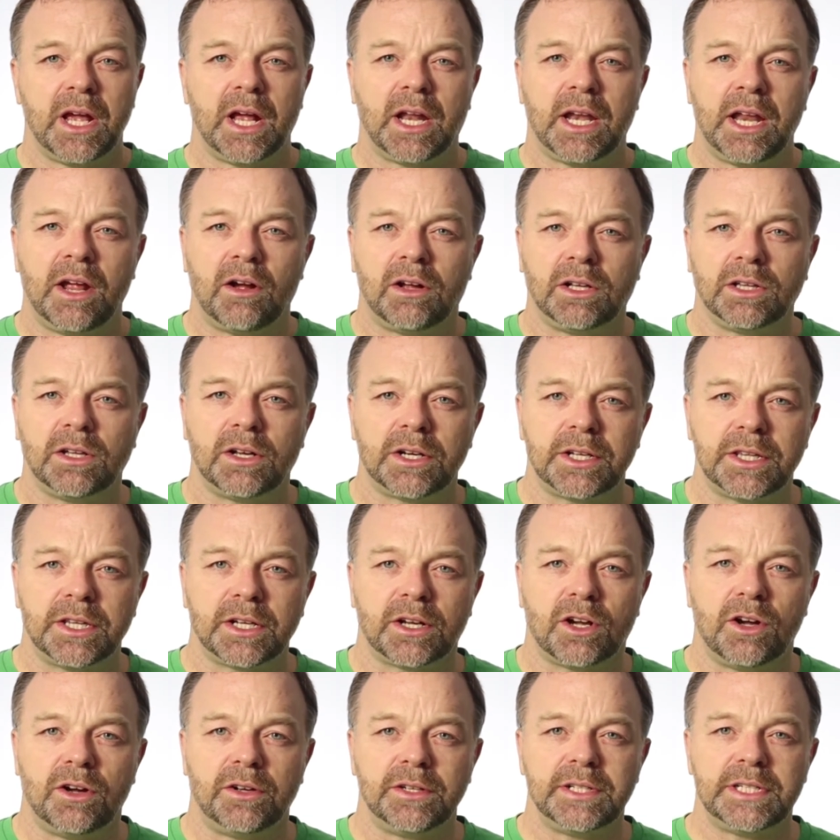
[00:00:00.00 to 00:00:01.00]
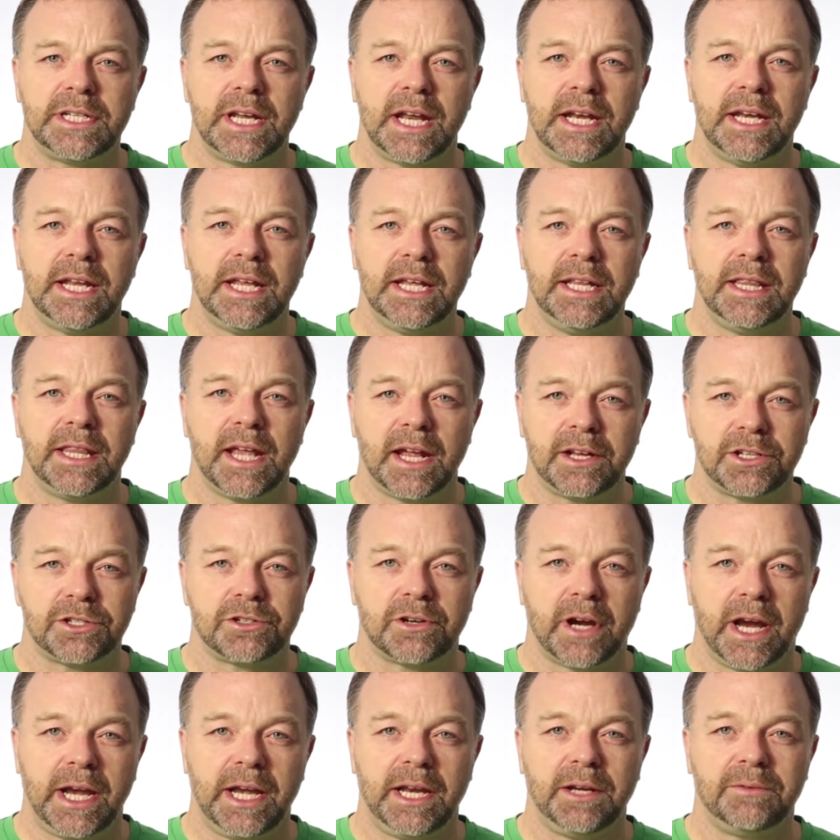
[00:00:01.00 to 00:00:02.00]
Now, a lot of the content in that
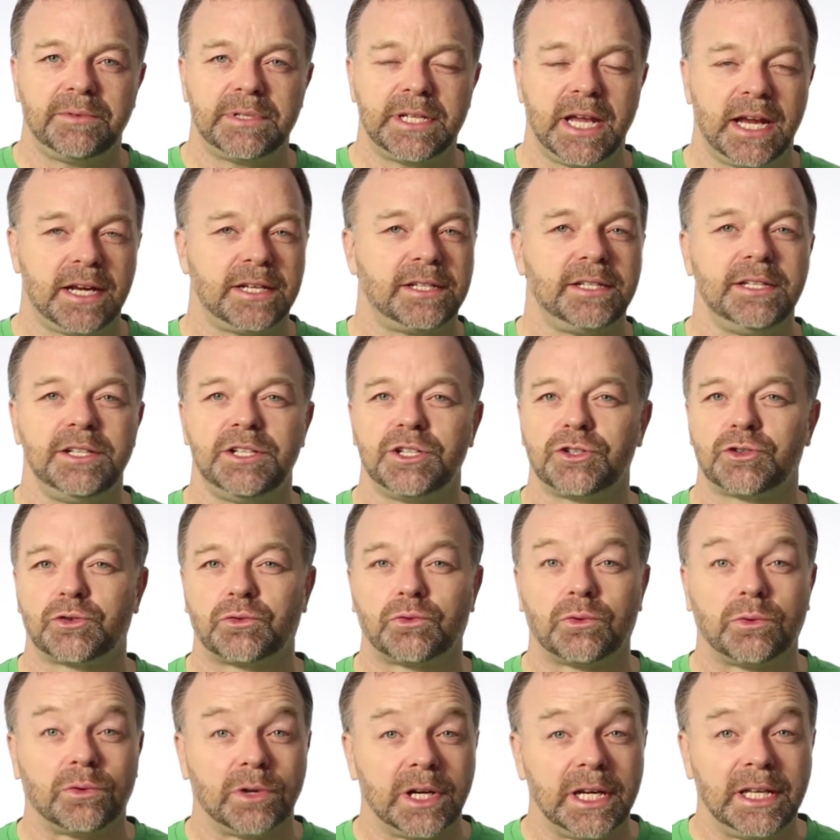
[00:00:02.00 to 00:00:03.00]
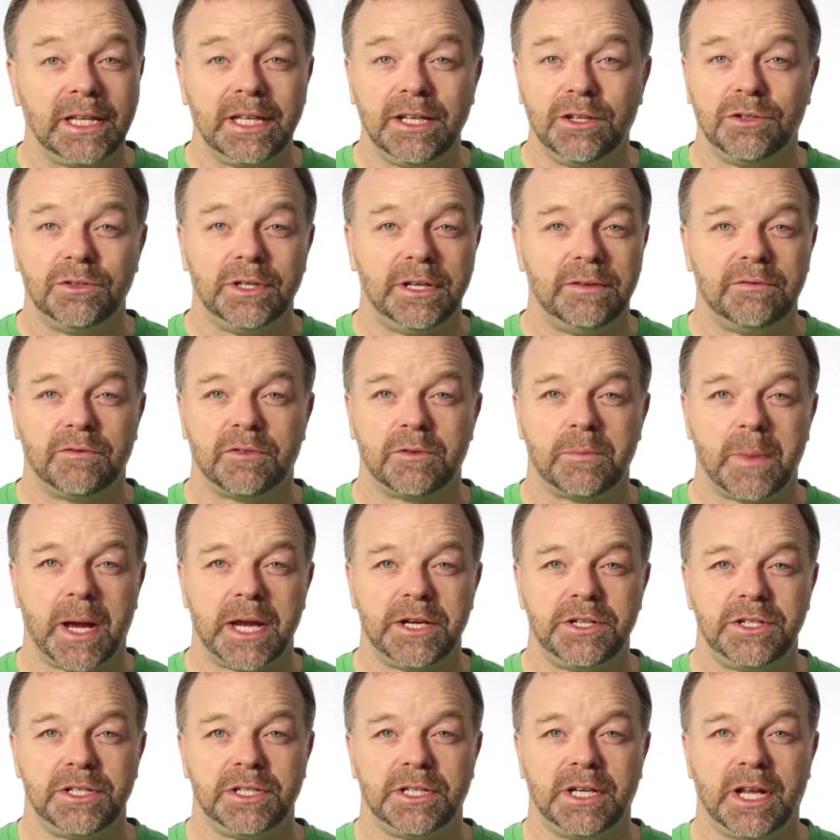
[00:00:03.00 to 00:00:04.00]
training was actually just really good
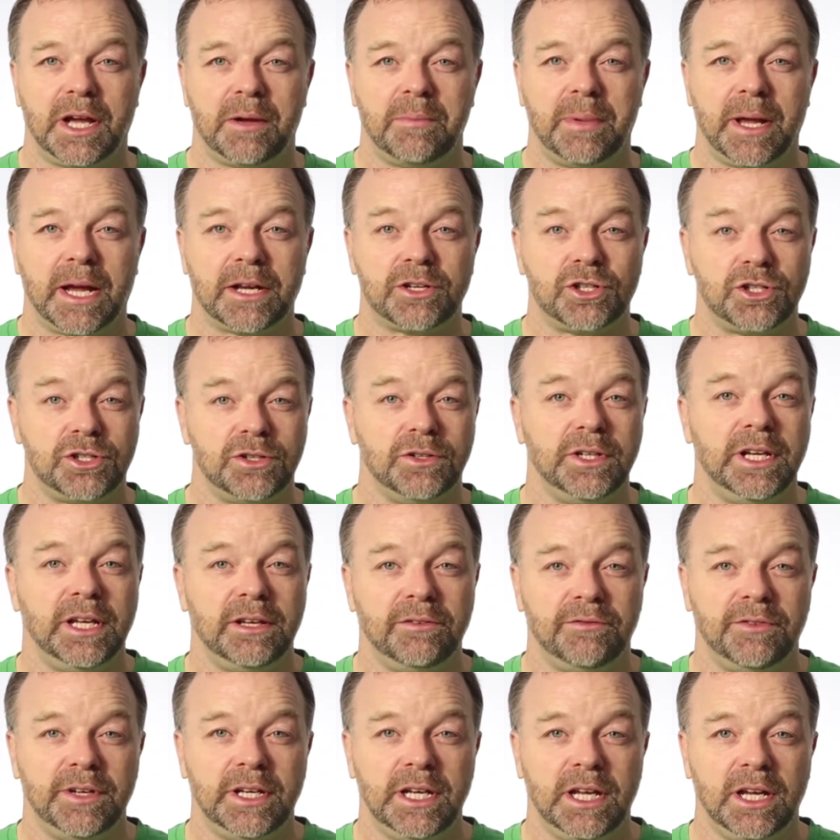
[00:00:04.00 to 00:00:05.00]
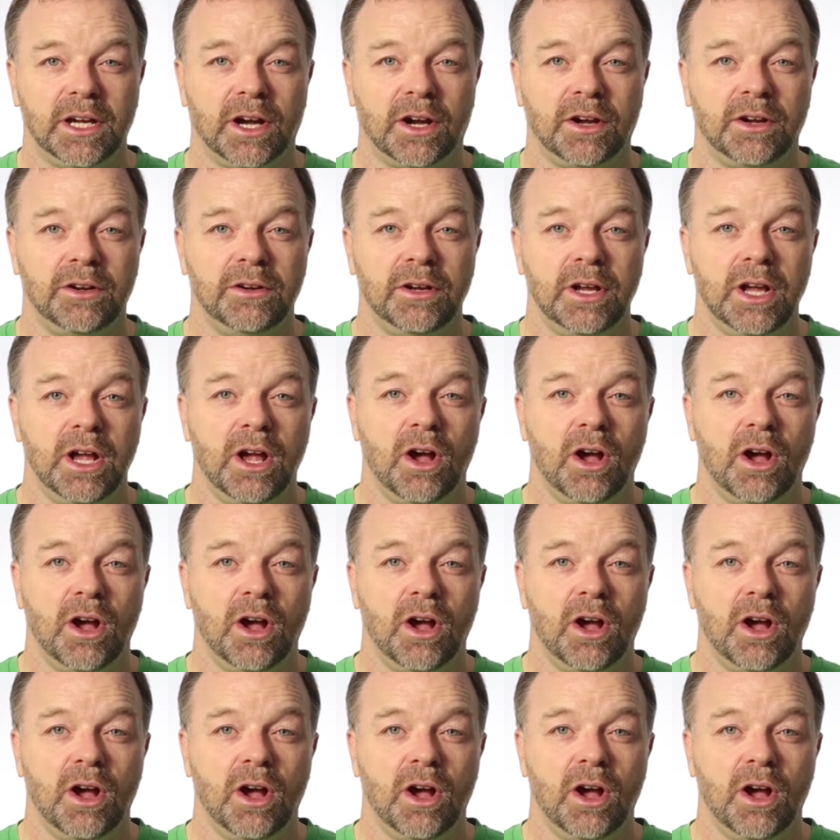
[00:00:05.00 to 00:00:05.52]
information about shooting video.